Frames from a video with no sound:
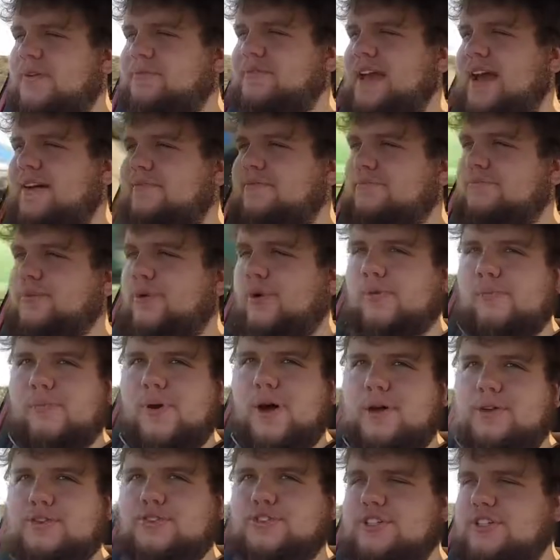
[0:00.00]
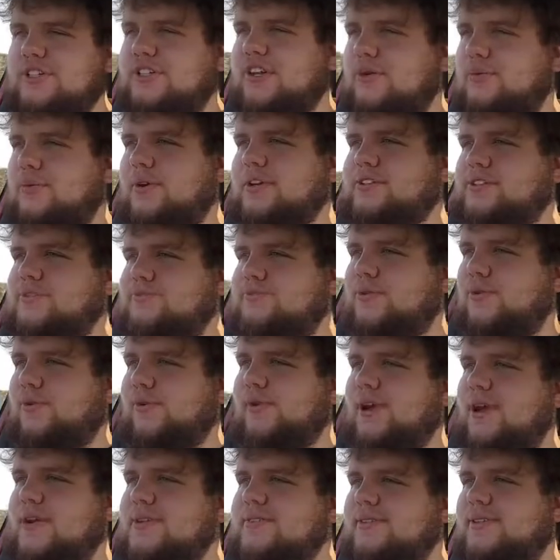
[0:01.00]
if you haven't bought much and you don't want it to
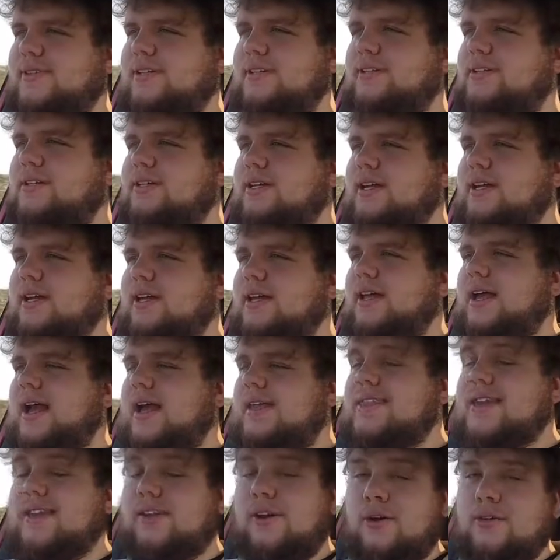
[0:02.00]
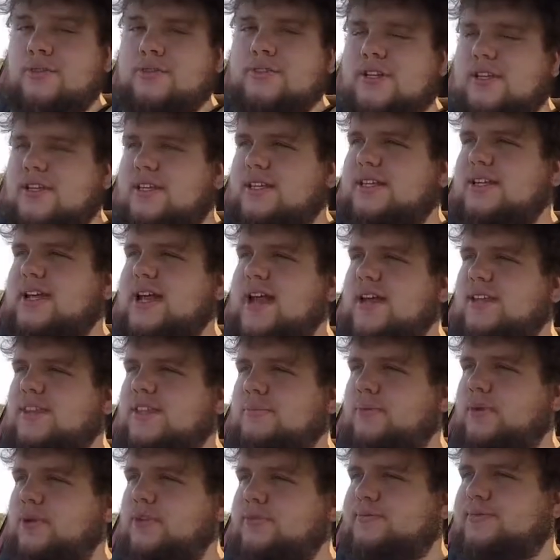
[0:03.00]
fall over. And then under
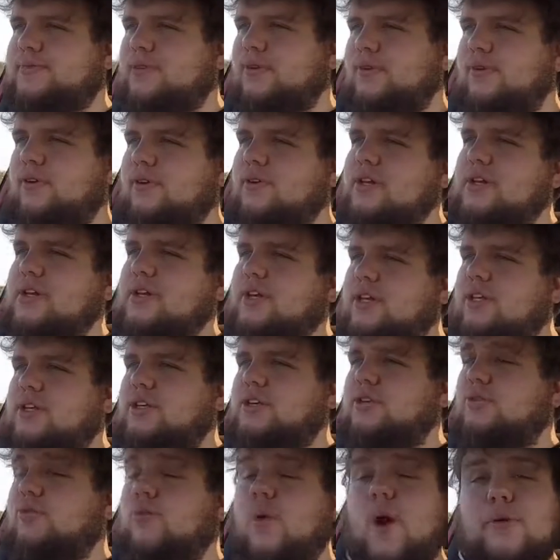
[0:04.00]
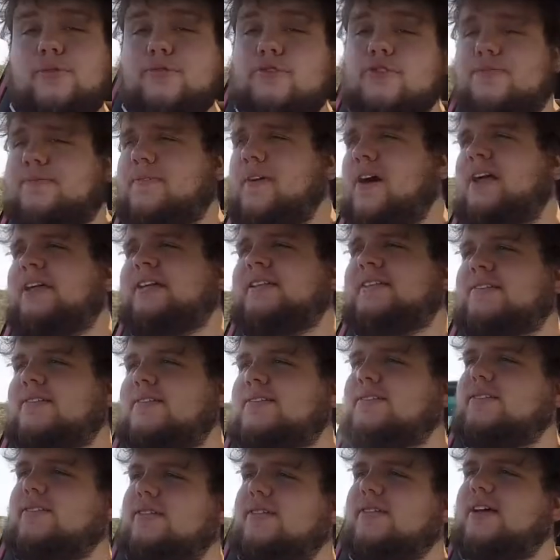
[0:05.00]
the boot floor, you won't find
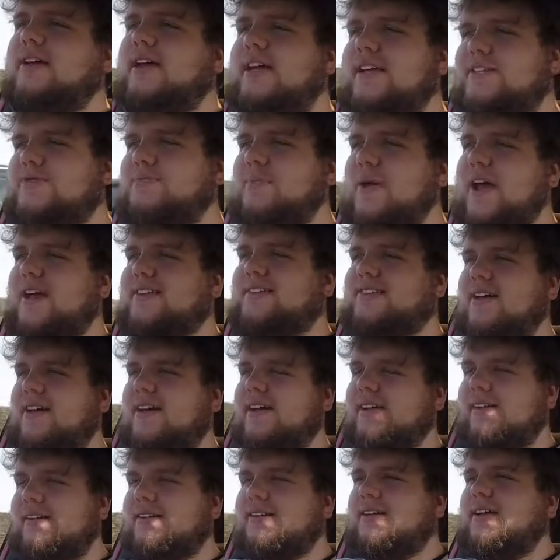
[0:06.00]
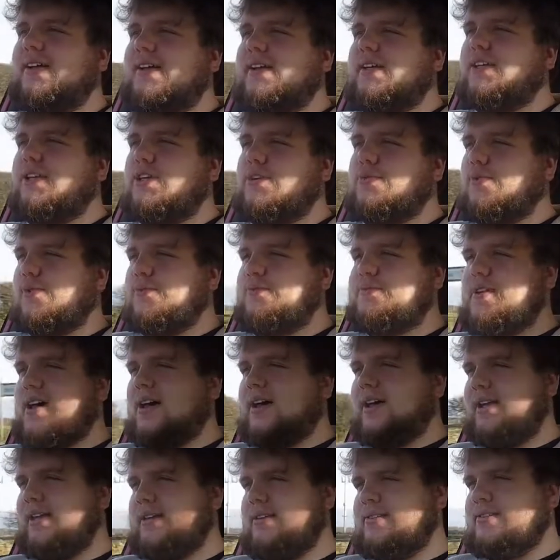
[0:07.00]
a spare tyre. You will
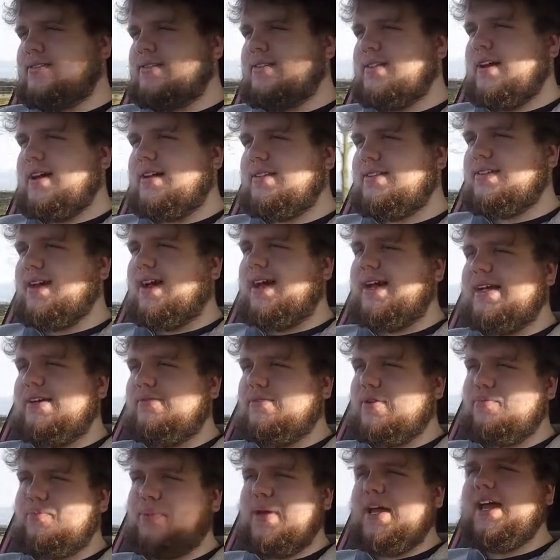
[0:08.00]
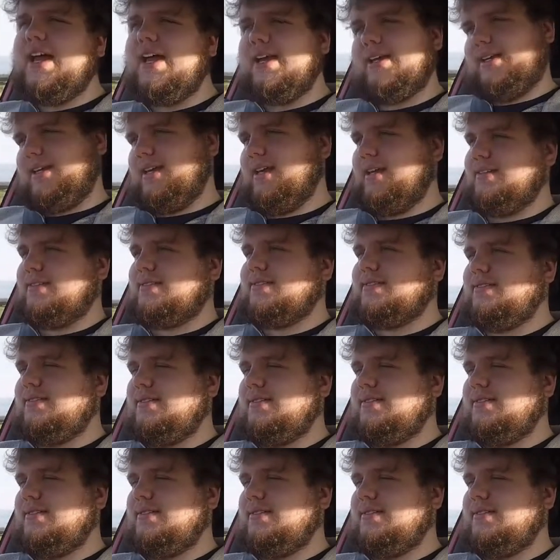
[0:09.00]
find a tyre repair kit.